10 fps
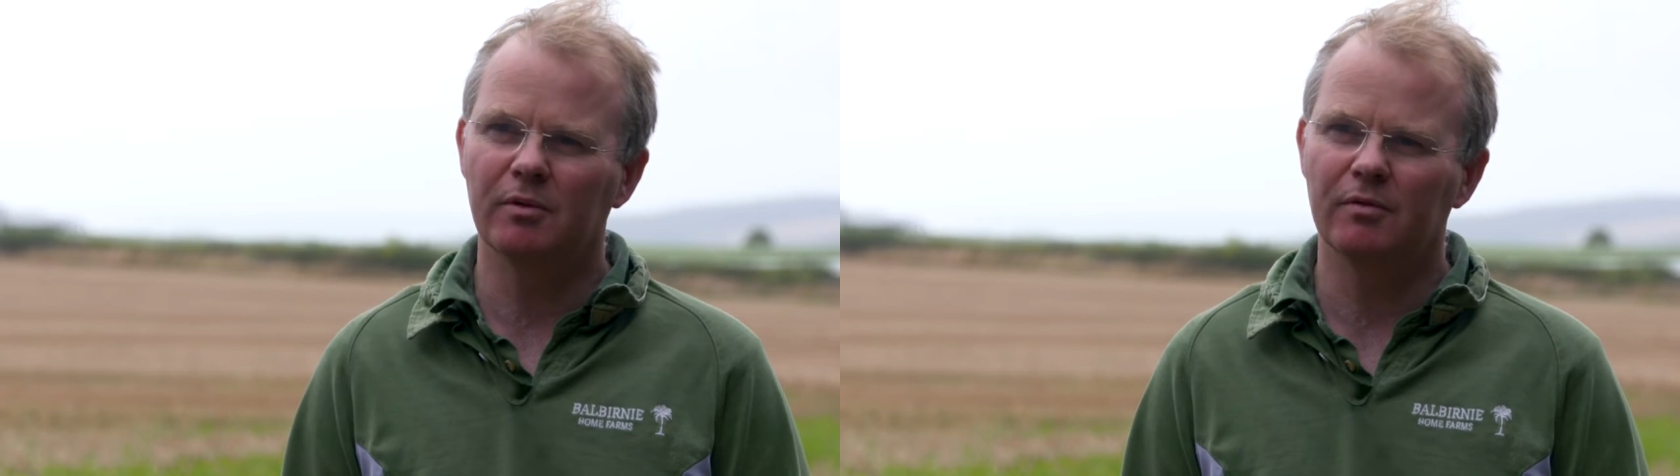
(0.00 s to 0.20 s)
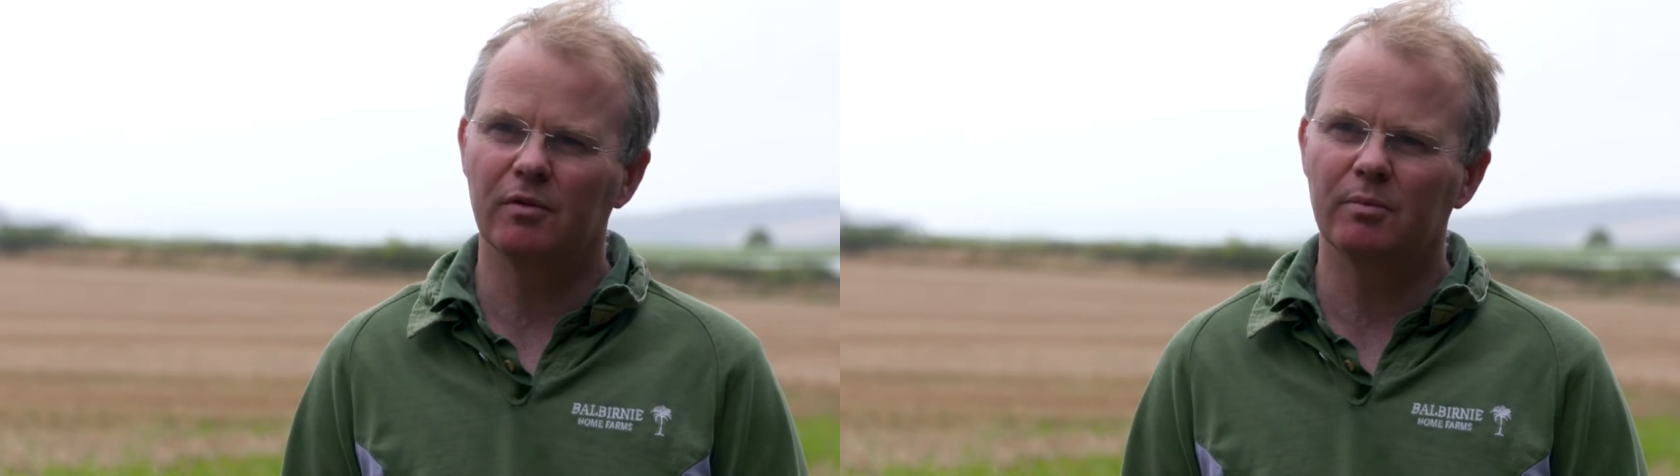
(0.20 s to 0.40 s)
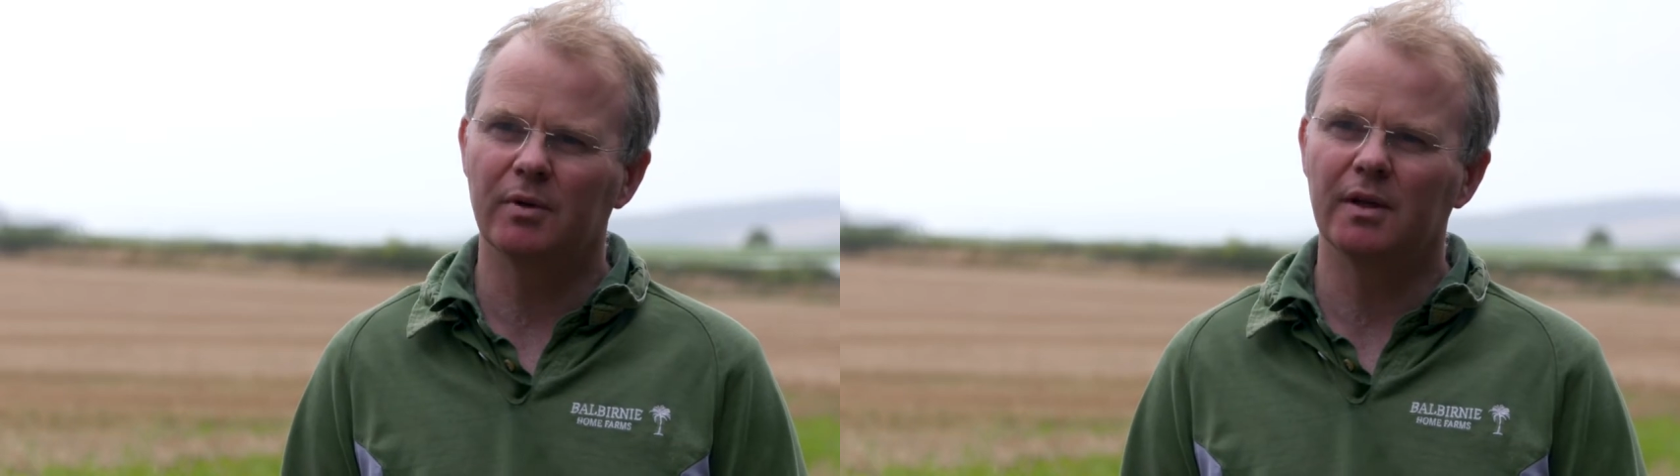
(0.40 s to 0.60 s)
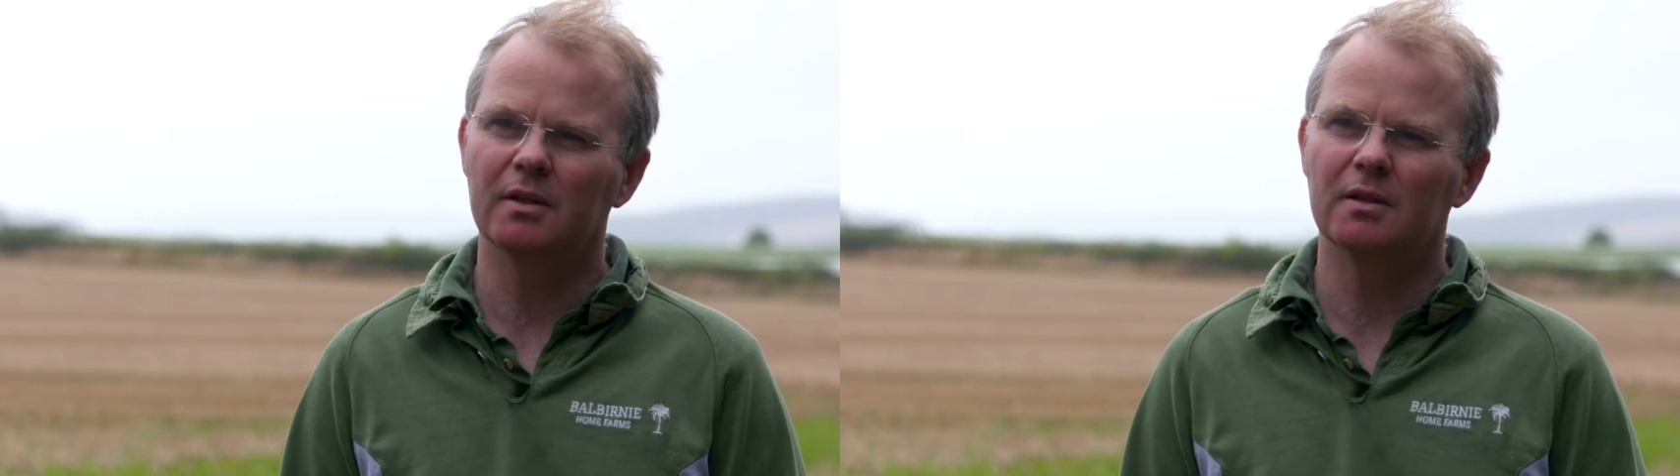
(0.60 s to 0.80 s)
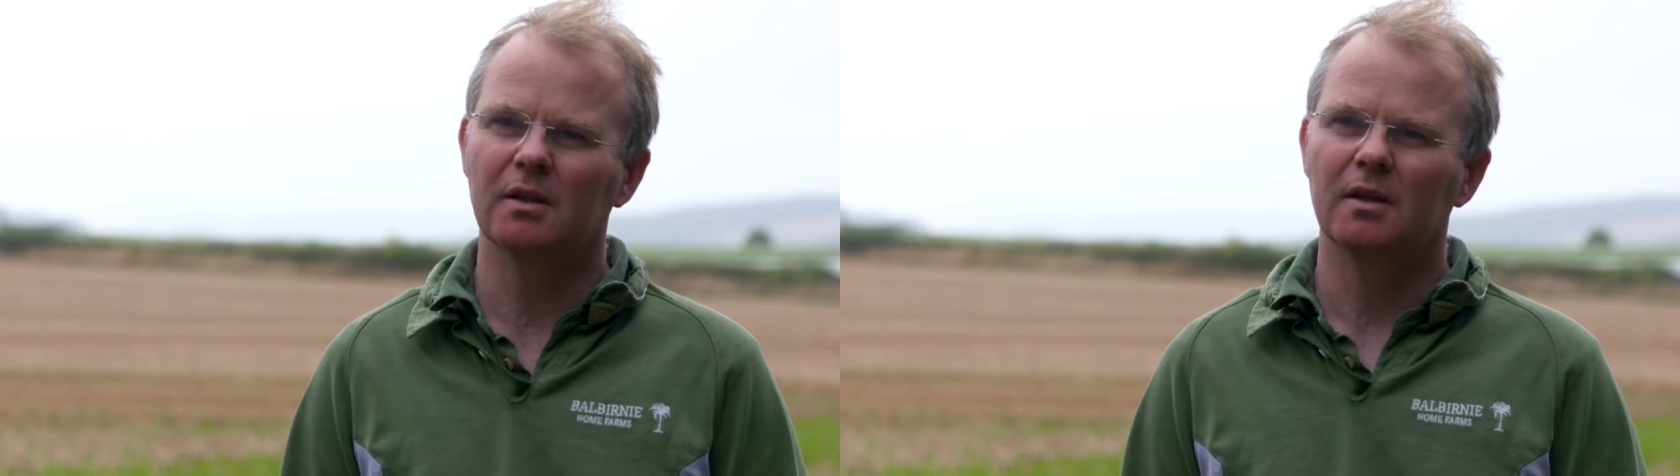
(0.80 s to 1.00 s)

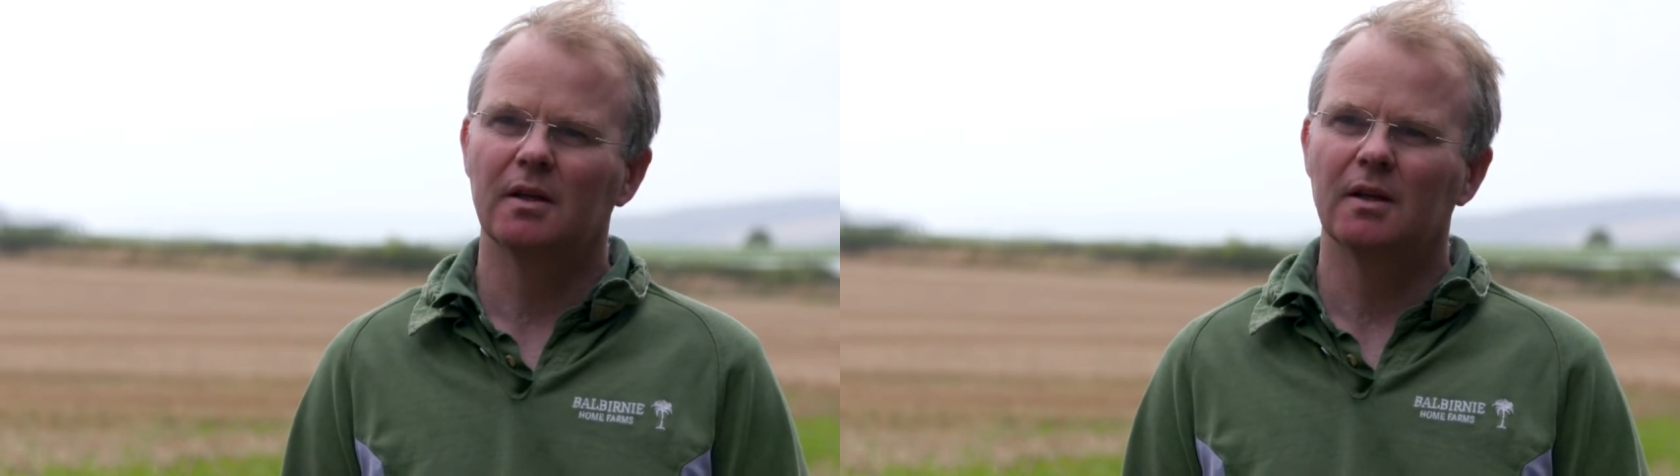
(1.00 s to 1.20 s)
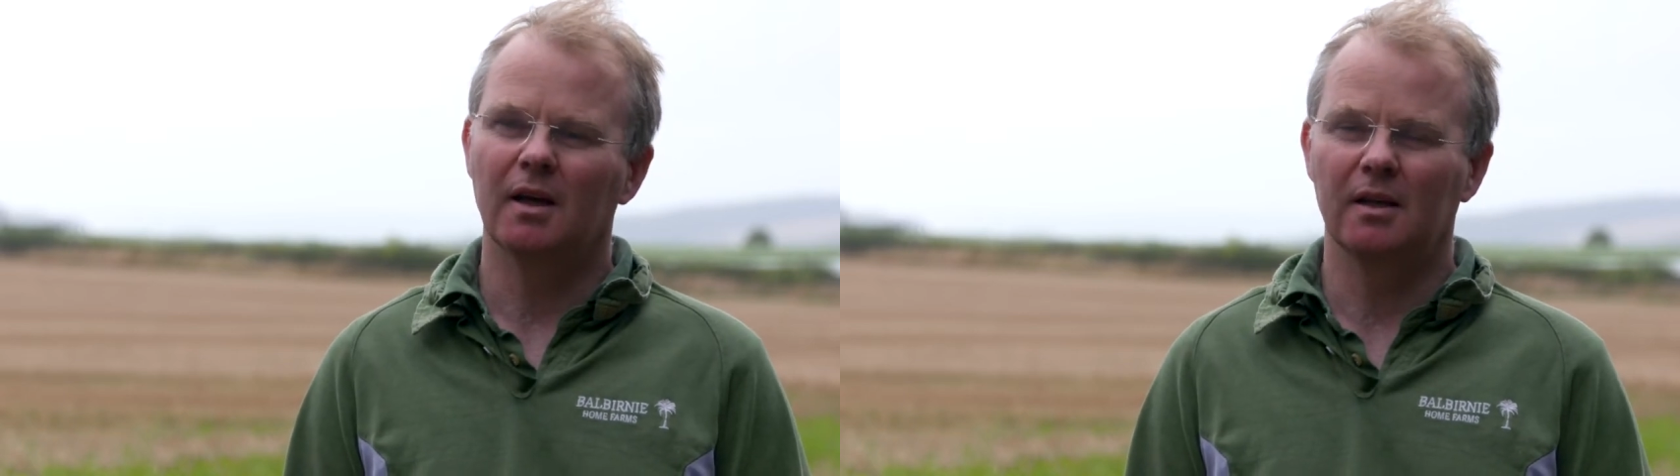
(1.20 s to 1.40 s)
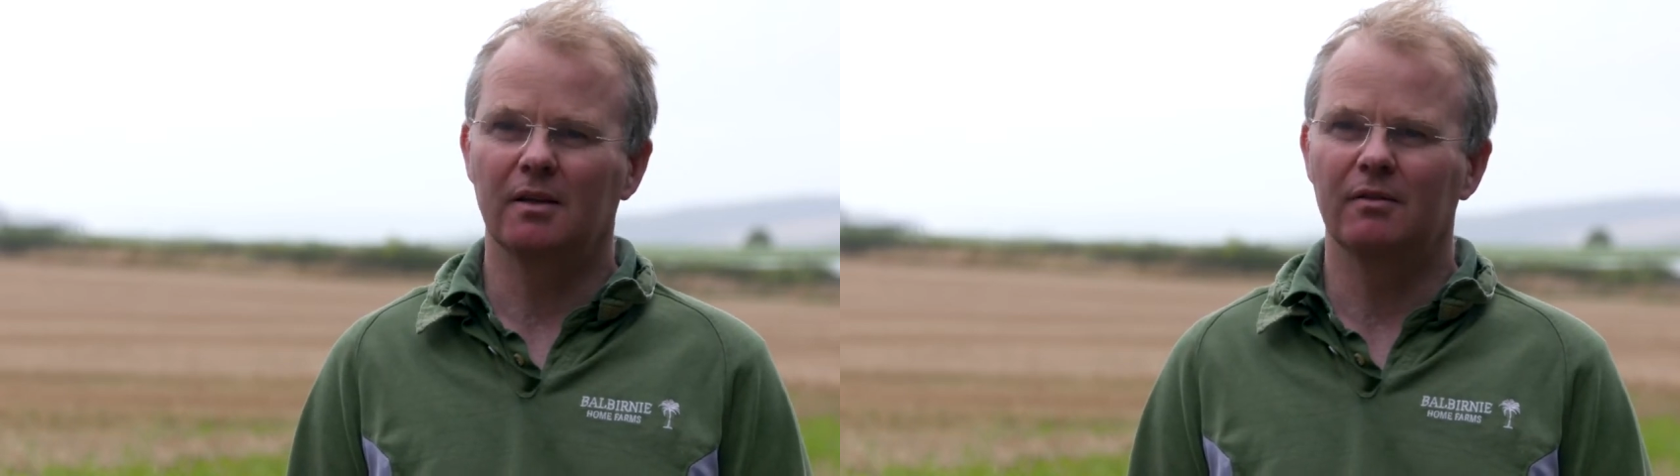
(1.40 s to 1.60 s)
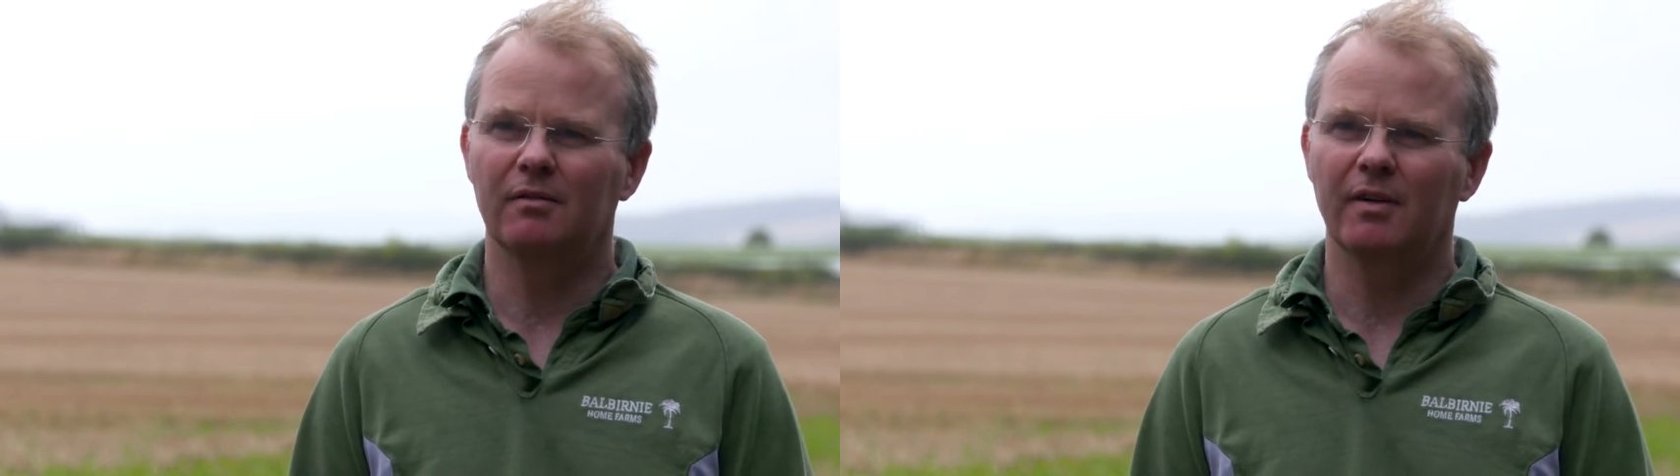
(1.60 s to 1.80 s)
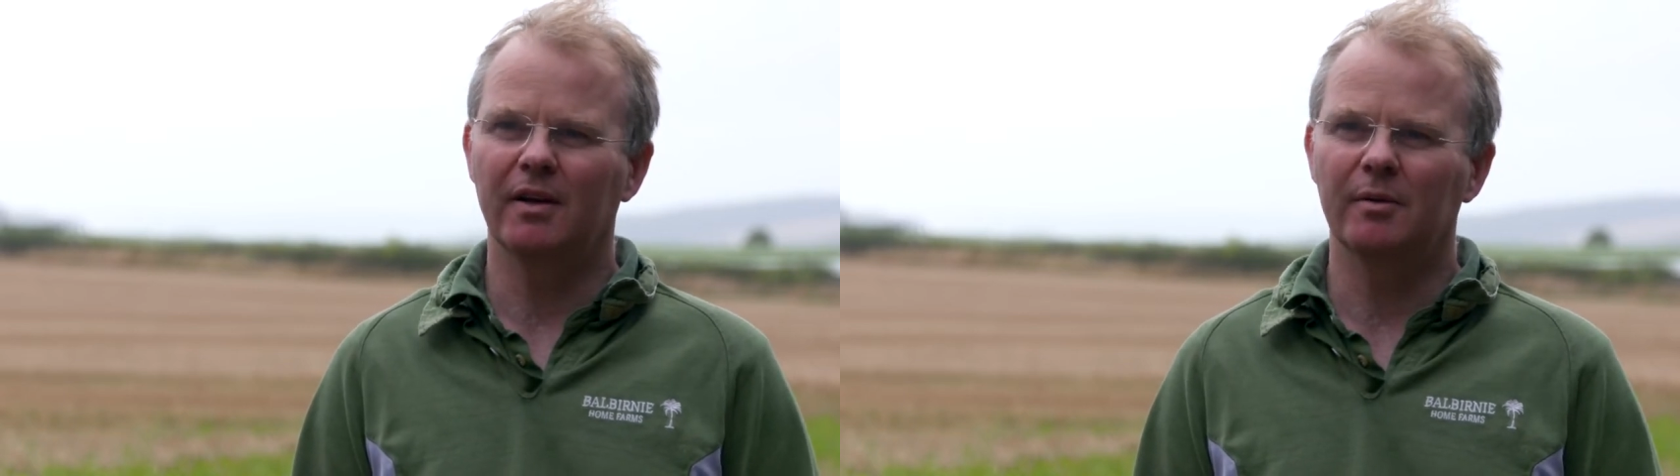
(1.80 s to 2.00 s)
footprint, and
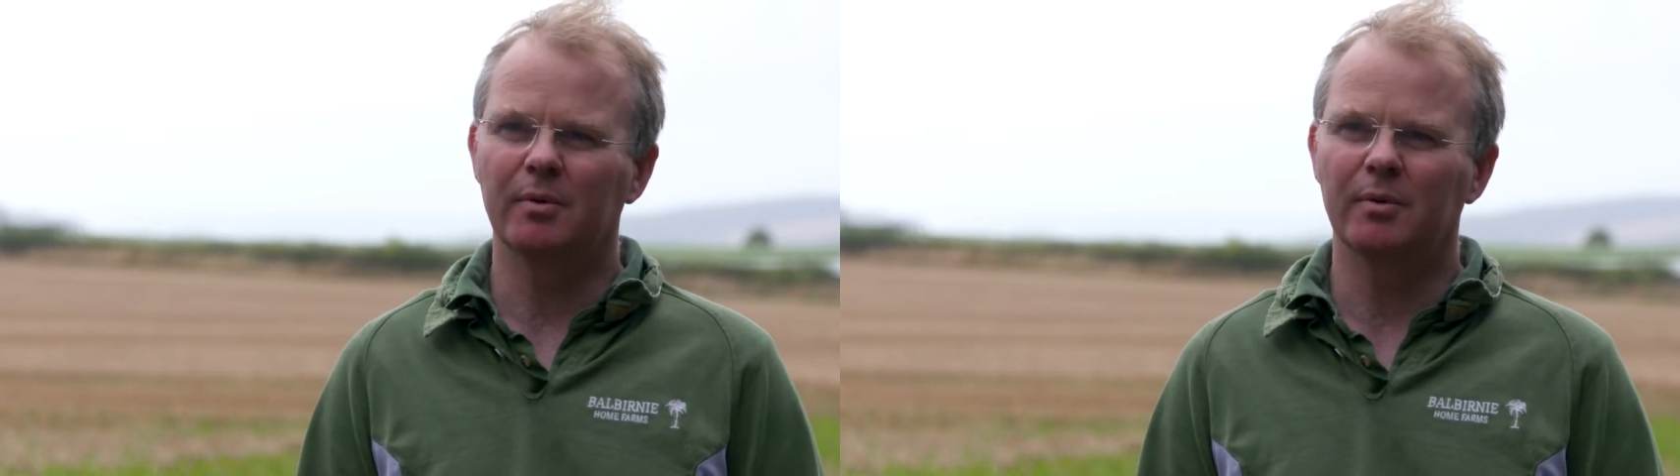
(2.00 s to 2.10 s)
very